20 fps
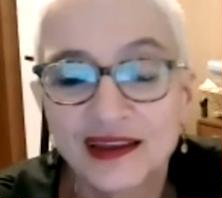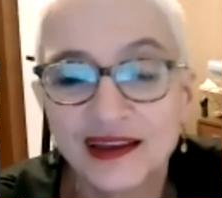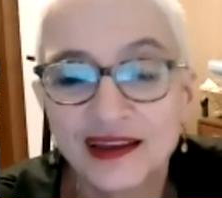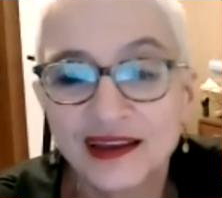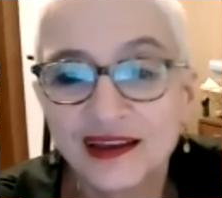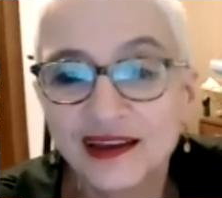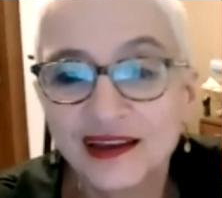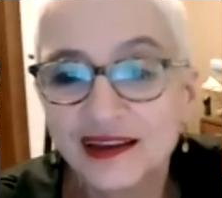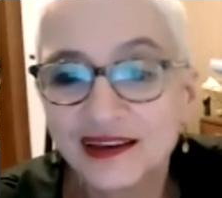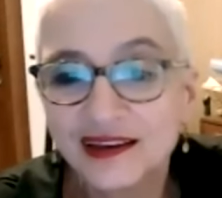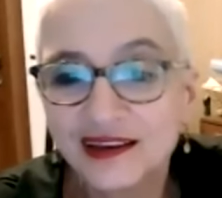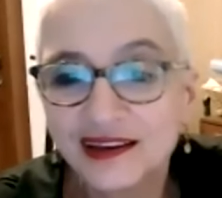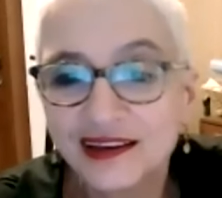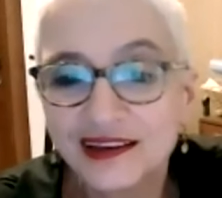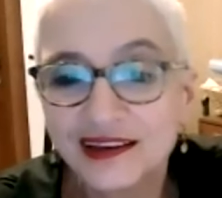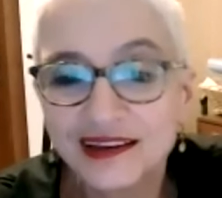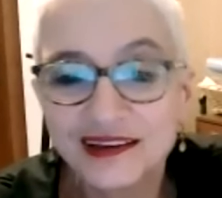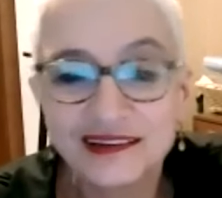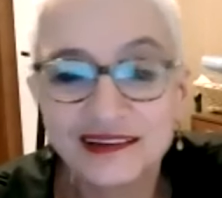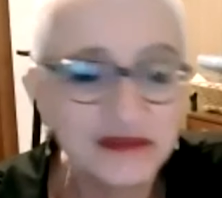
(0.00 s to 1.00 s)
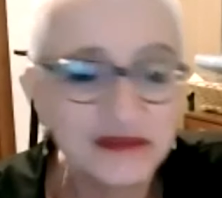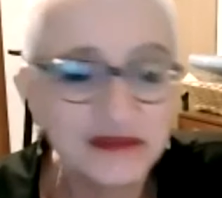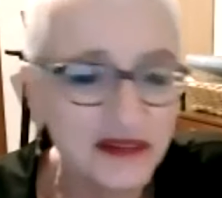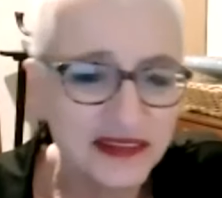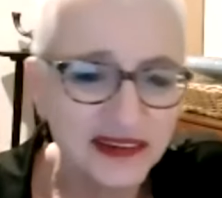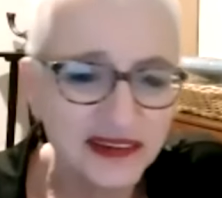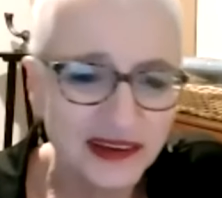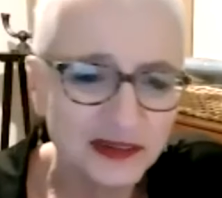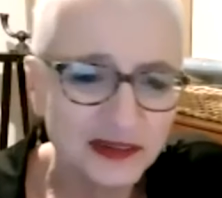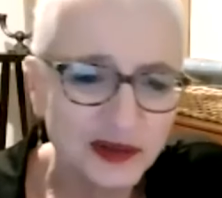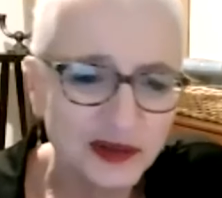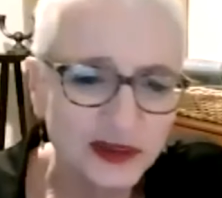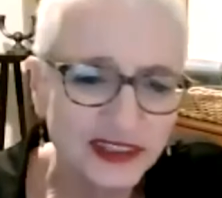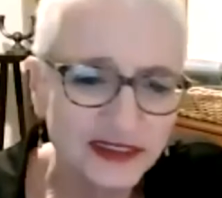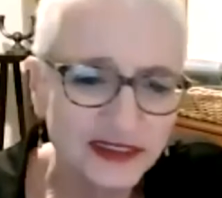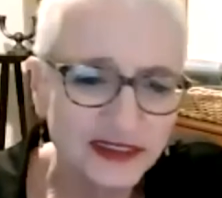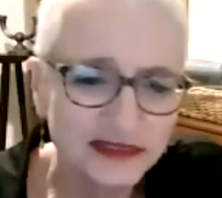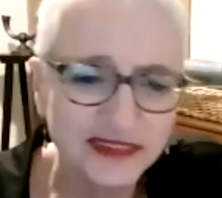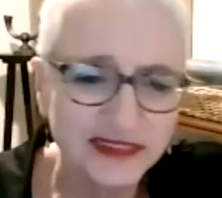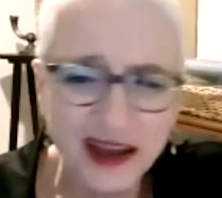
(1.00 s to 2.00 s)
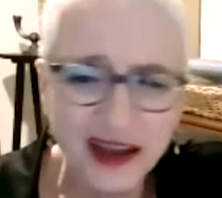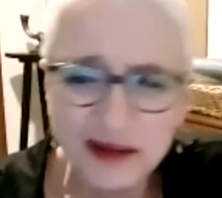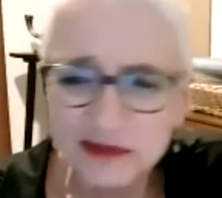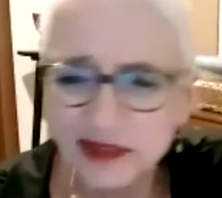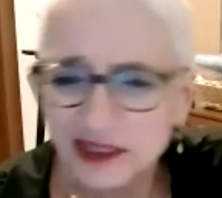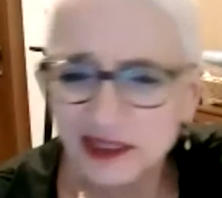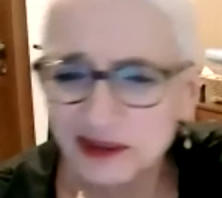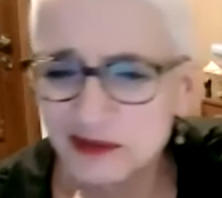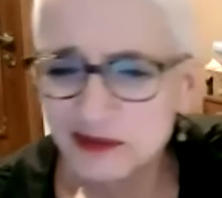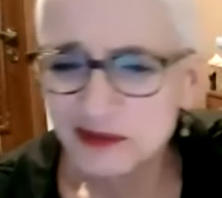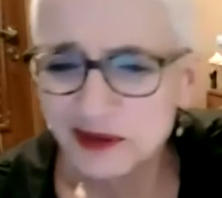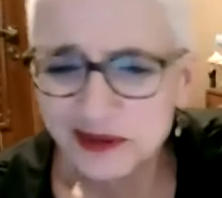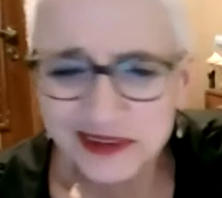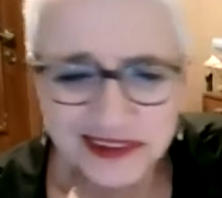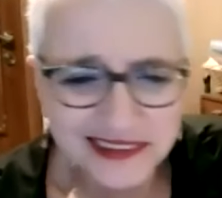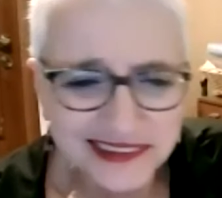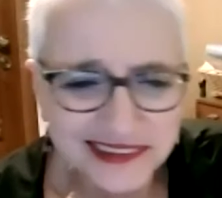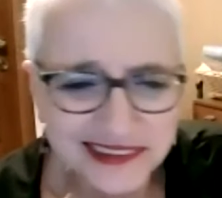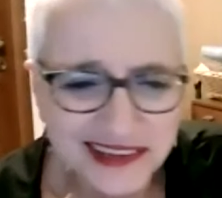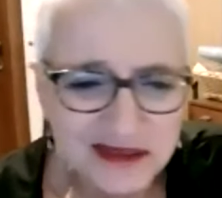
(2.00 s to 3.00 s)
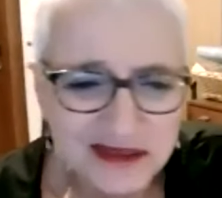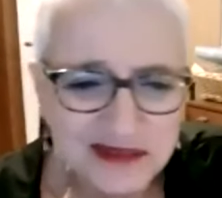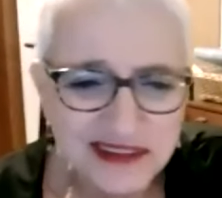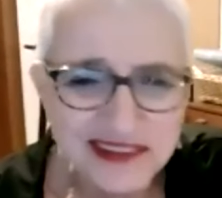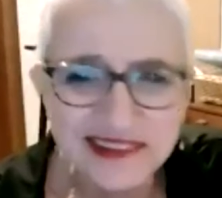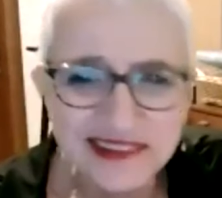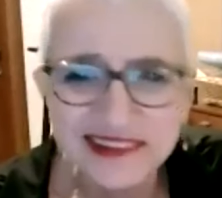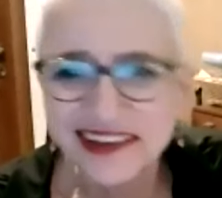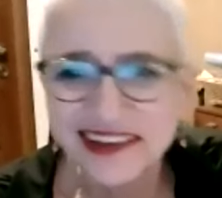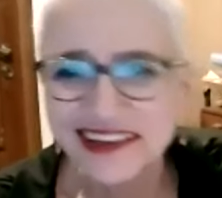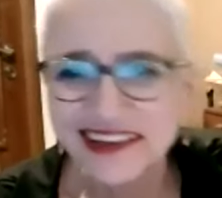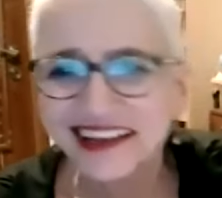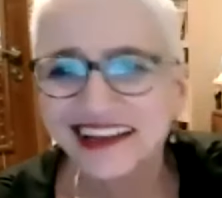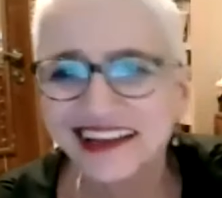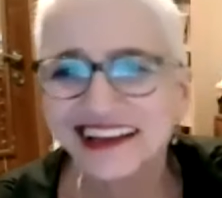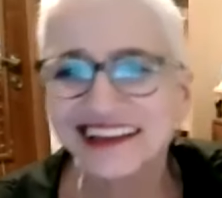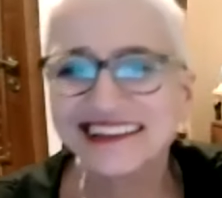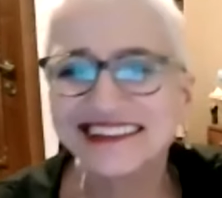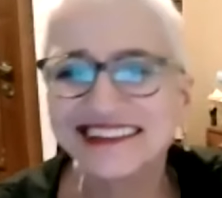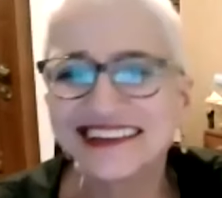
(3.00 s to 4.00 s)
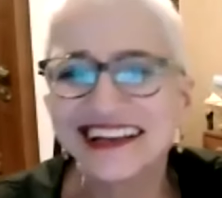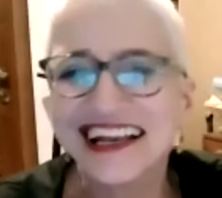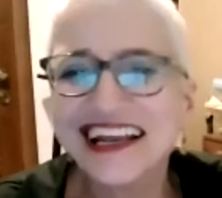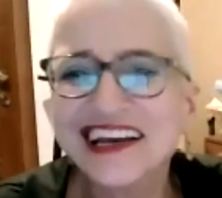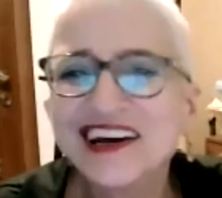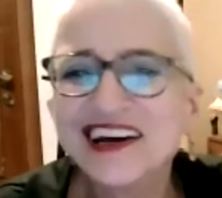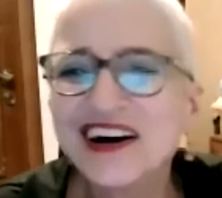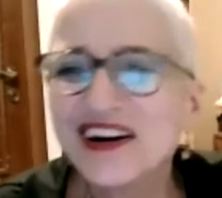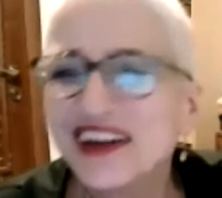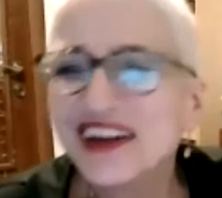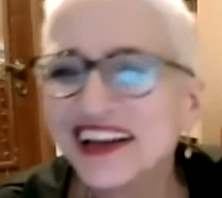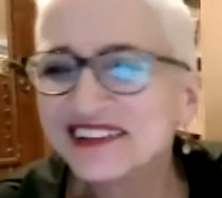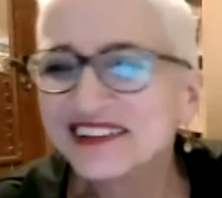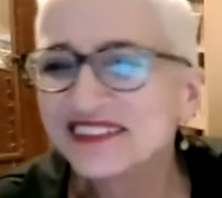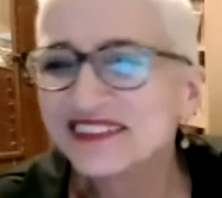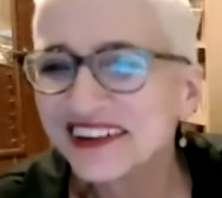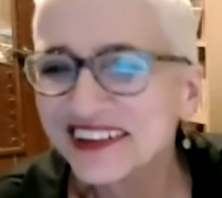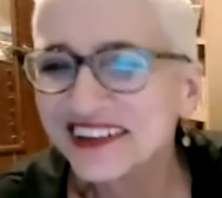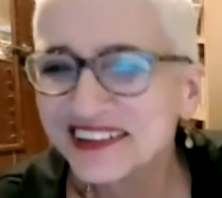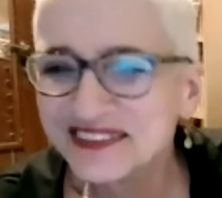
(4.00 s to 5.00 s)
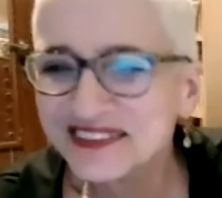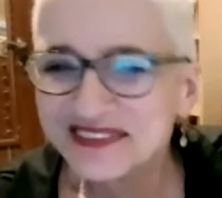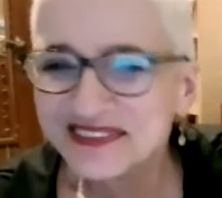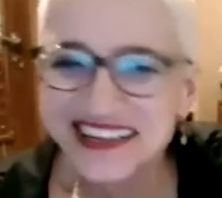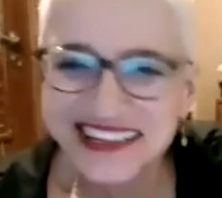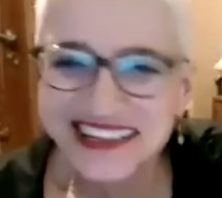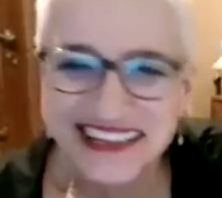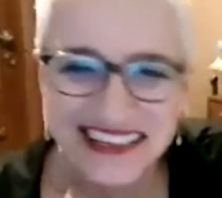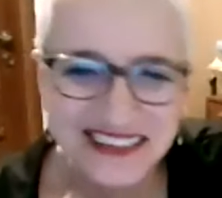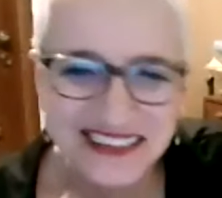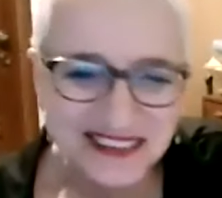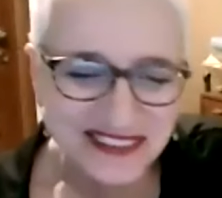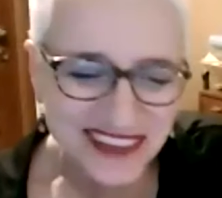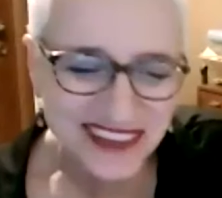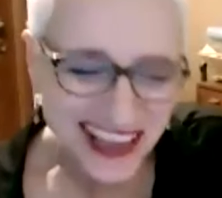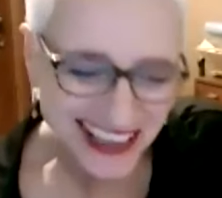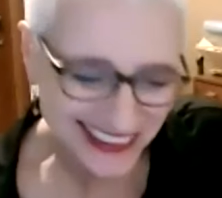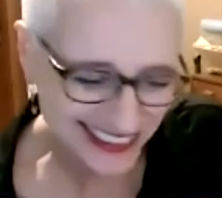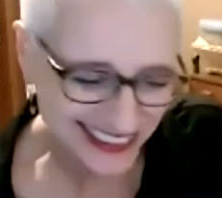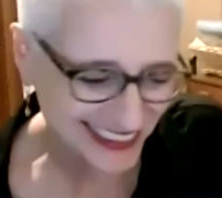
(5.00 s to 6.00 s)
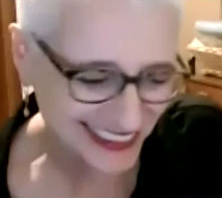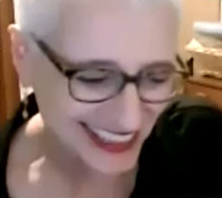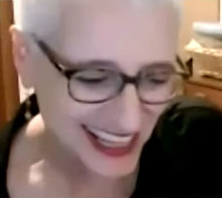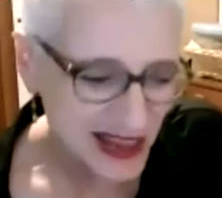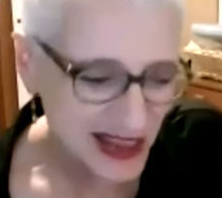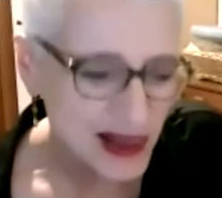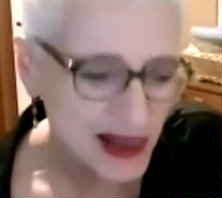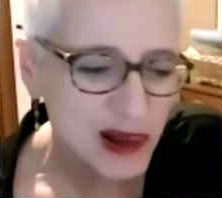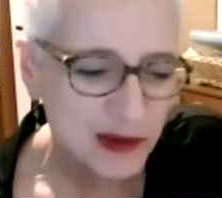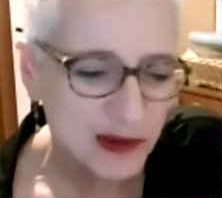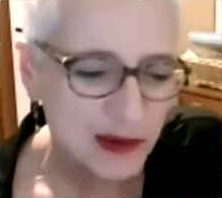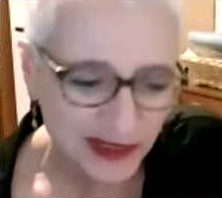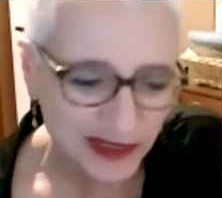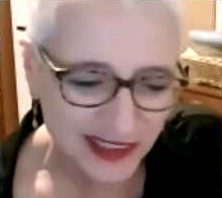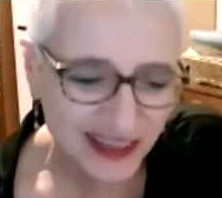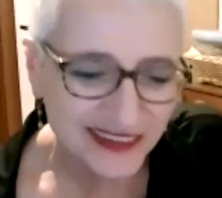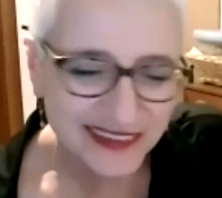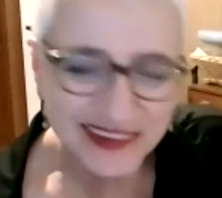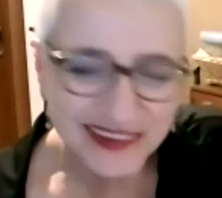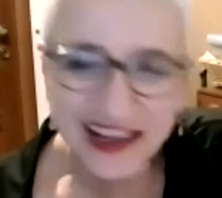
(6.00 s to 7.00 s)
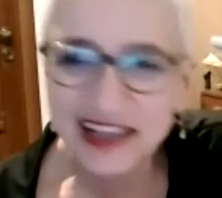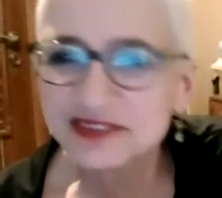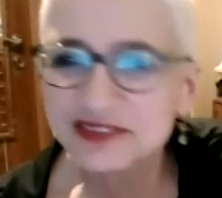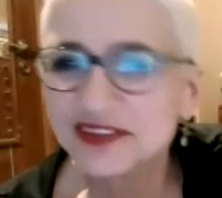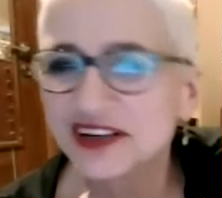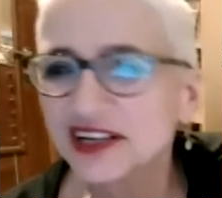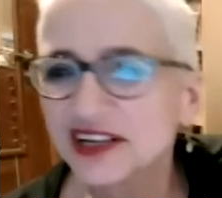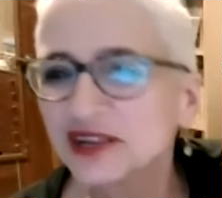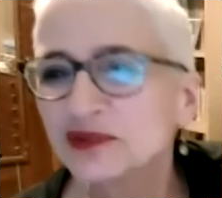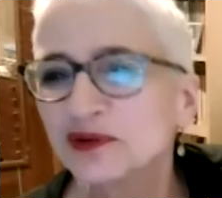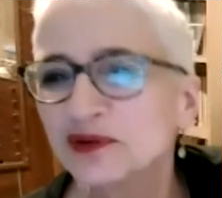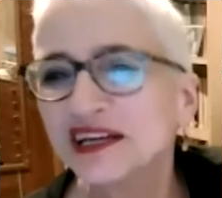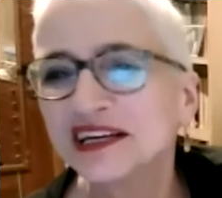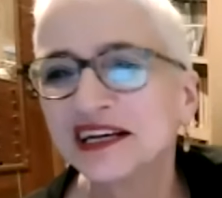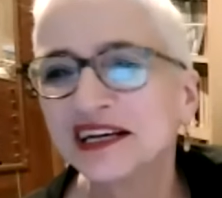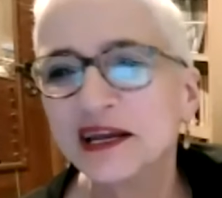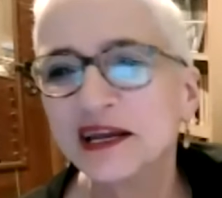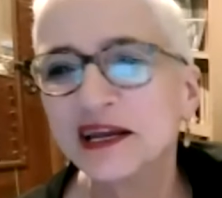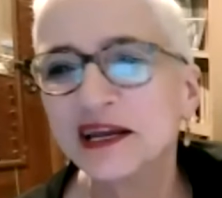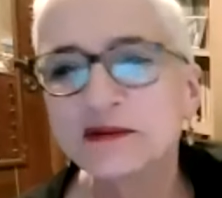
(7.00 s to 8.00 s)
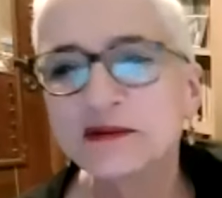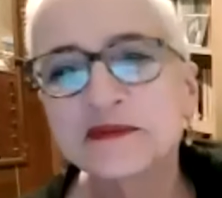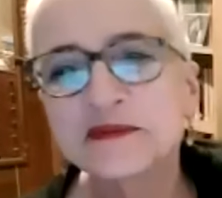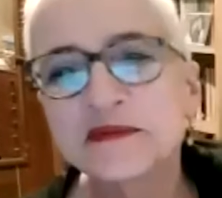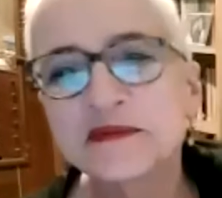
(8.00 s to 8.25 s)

I think I don't have time anymore. The time is like, it's really going very fast, but I'll say it very quickly.